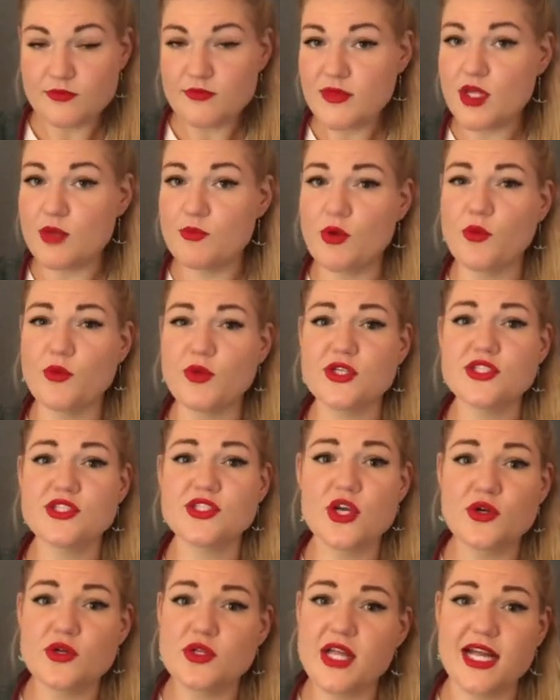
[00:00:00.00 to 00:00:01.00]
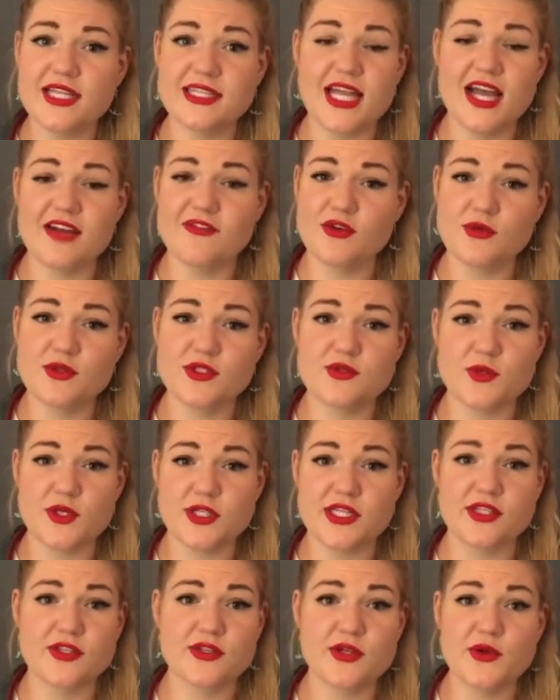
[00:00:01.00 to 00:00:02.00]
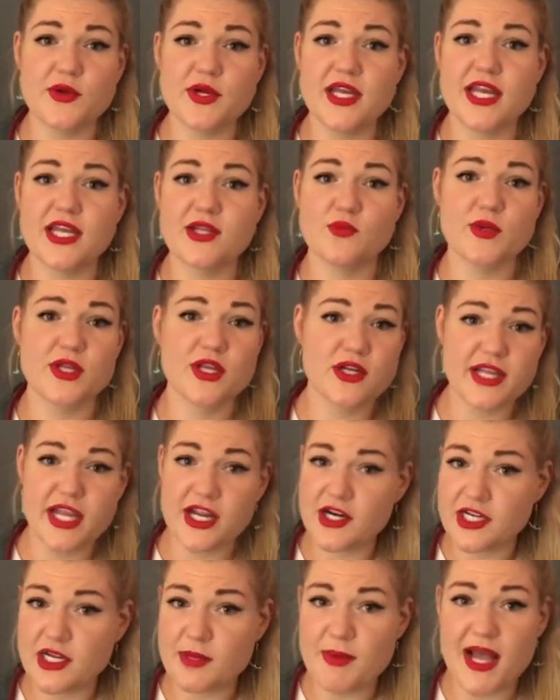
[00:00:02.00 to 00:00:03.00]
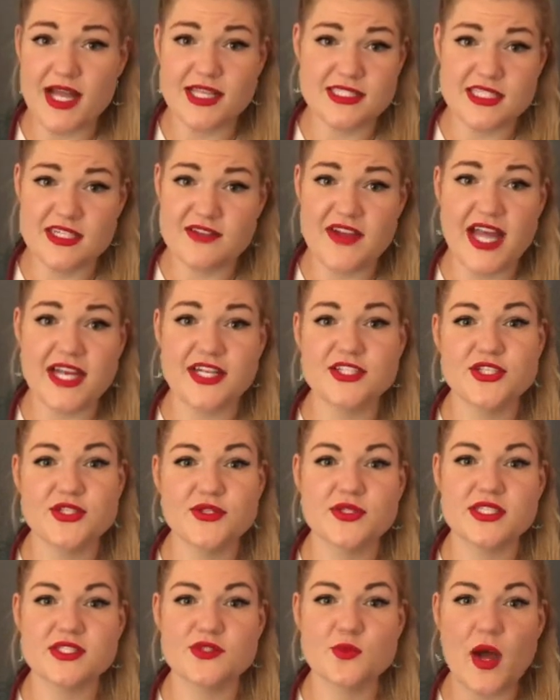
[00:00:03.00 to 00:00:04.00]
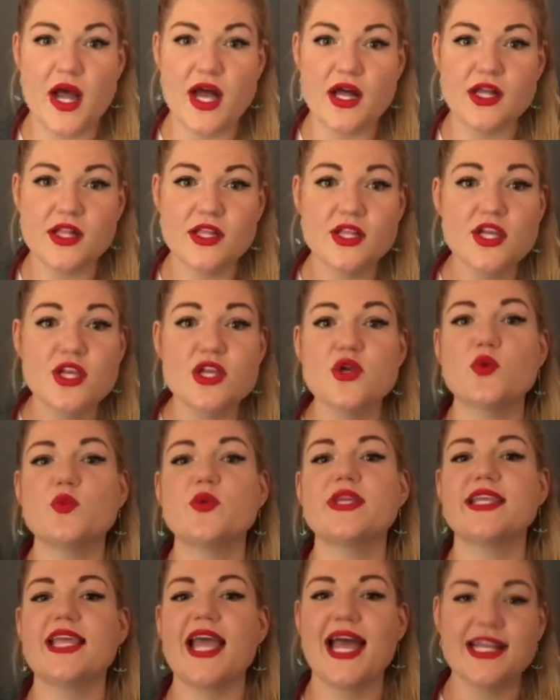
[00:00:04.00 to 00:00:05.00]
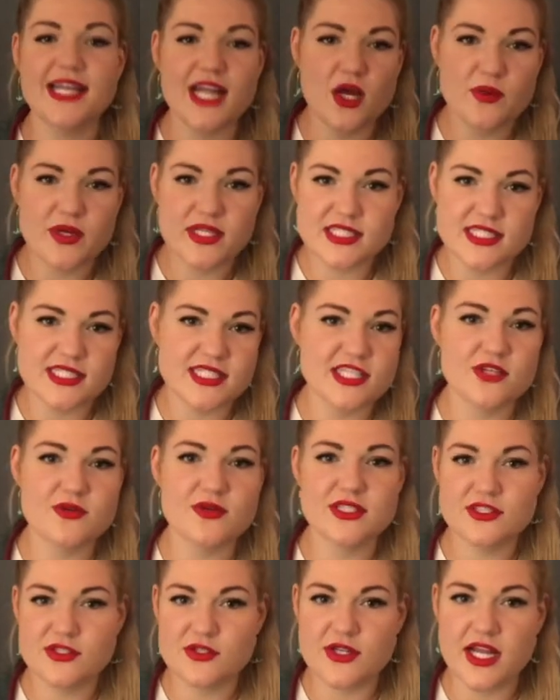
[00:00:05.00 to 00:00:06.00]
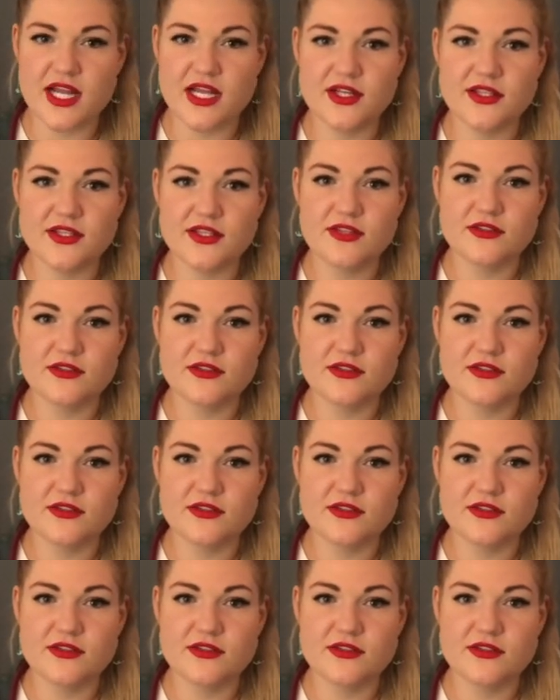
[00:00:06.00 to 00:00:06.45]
but we're so glad that everyone's working through it and we are carrying a positive attitude as well. We cannot wait to see you at Student Health.